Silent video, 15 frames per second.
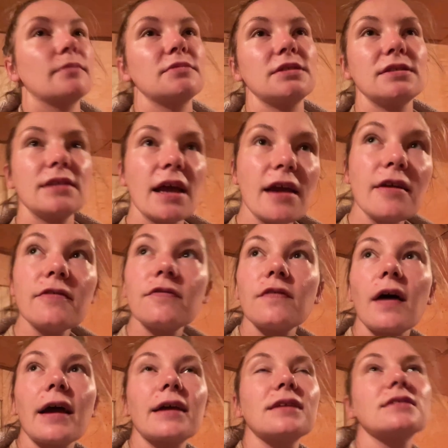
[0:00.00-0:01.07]
safe.
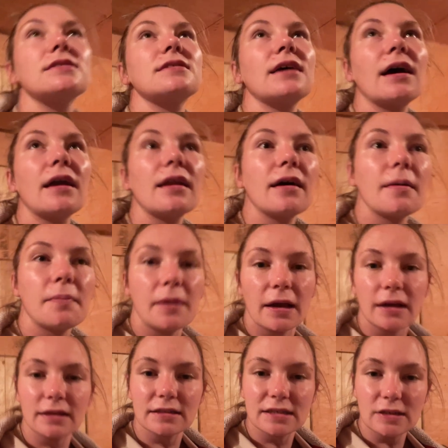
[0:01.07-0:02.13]
I can stand up. I
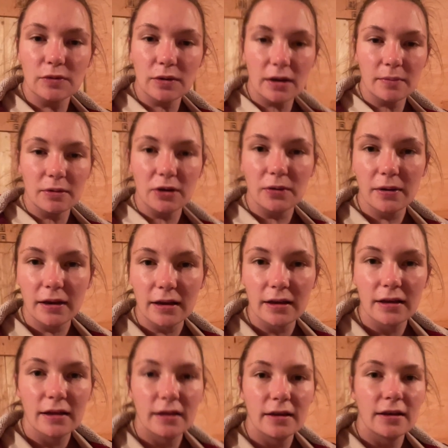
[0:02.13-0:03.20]
can see what I'm doing.
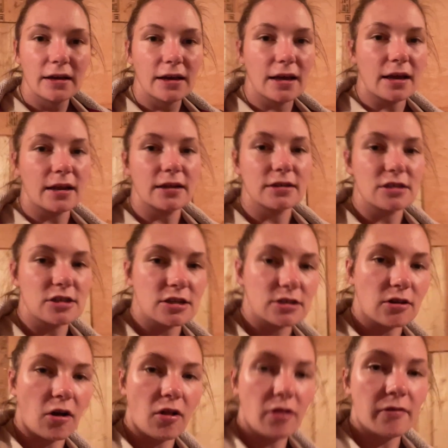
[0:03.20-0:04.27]
It is just
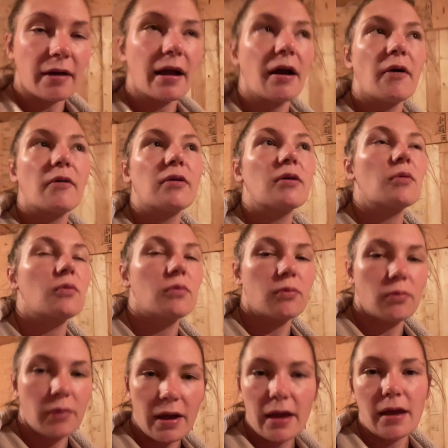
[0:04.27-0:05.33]
all around
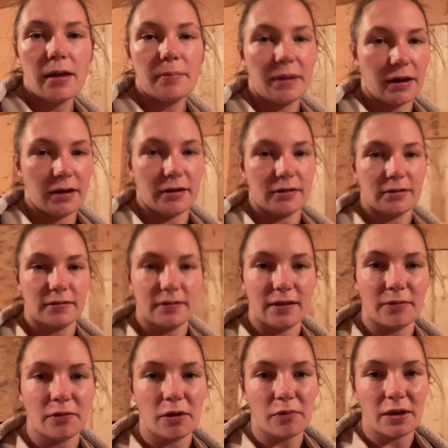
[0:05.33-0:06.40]
way better
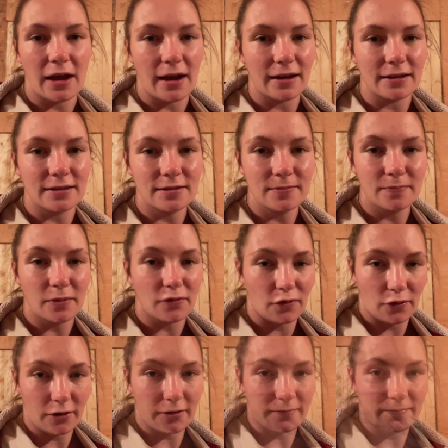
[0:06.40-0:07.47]
than what we had
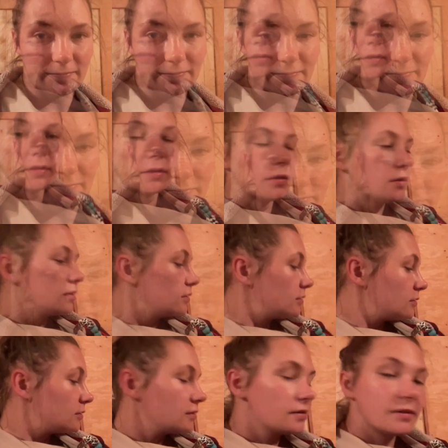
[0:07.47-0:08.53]
before.
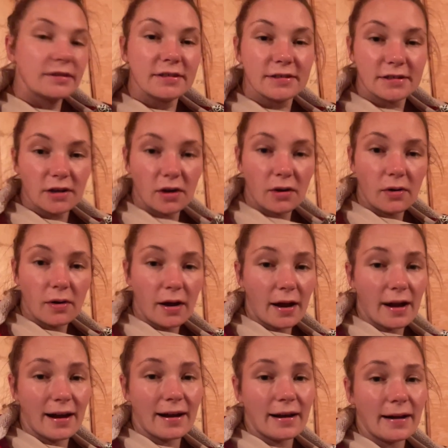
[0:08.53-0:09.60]
So
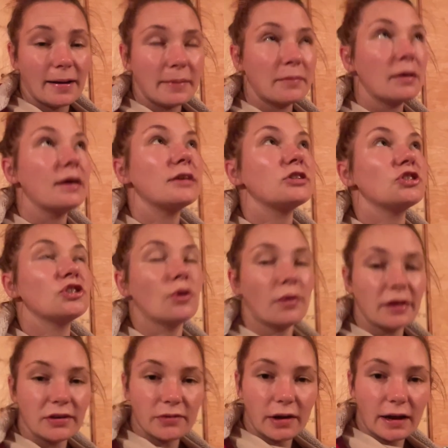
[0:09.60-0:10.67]
um, in
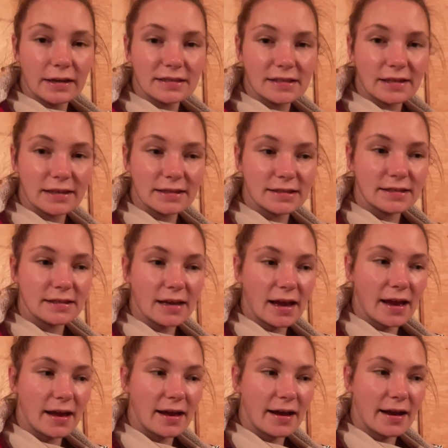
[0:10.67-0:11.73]
showing you guys this,
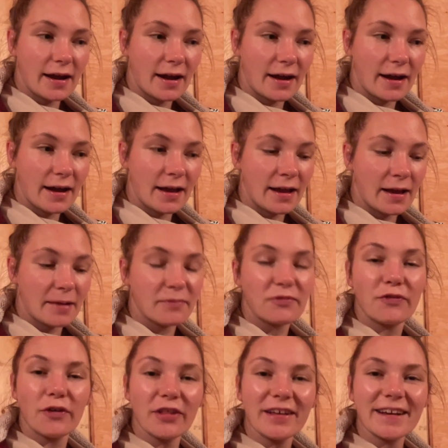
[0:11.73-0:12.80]
I am
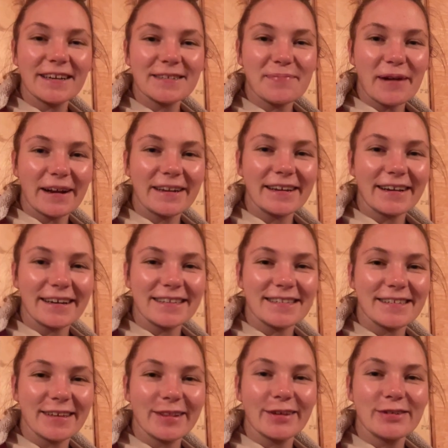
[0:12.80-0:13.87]
fully expecting
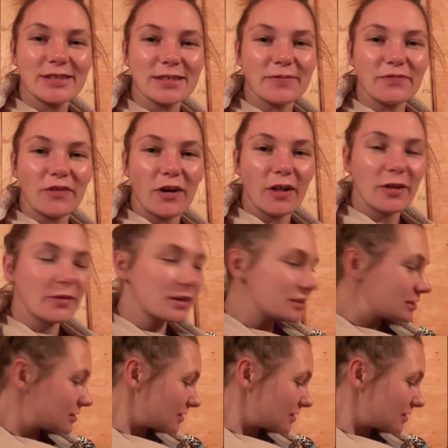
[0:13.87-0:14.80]
us to lose some followers